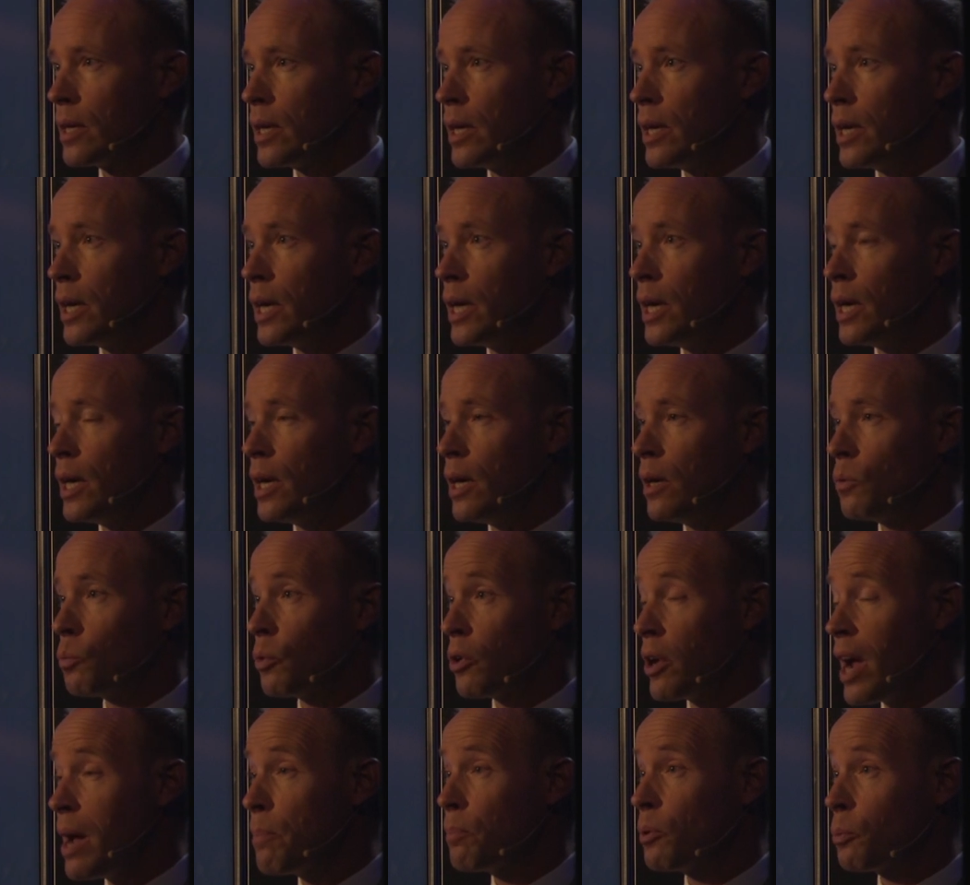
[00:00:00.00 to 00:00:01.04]

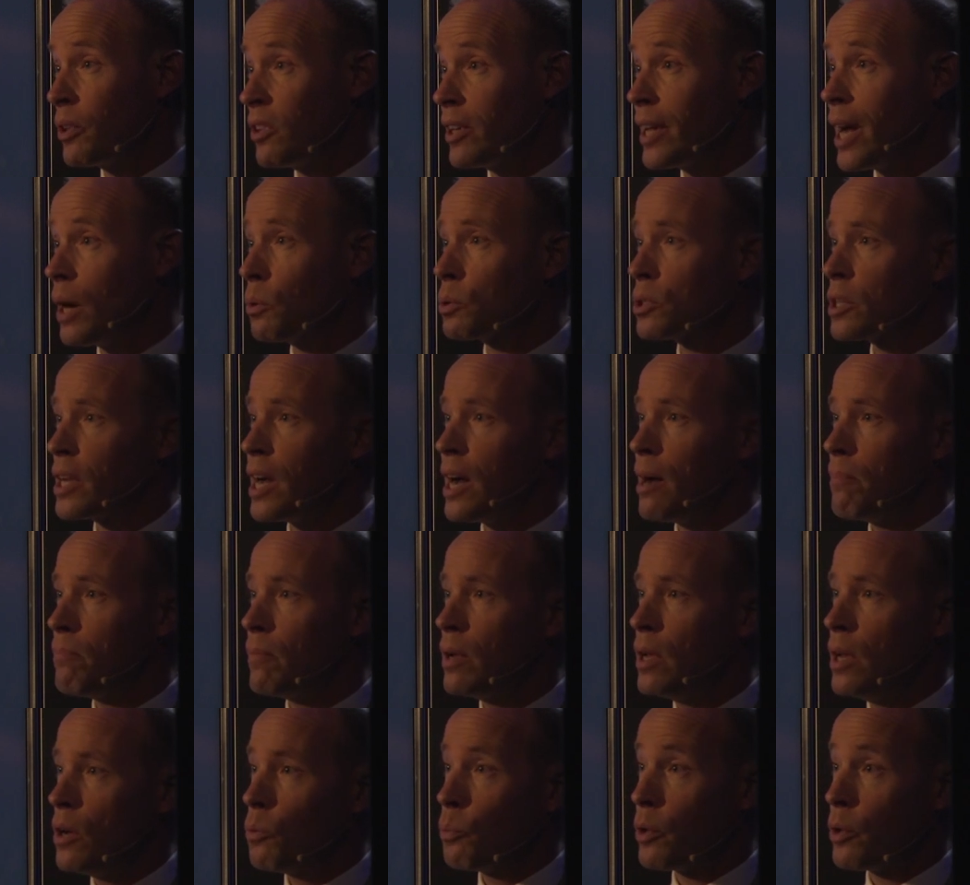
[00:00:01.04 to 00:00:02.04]
We're happy with the outcome.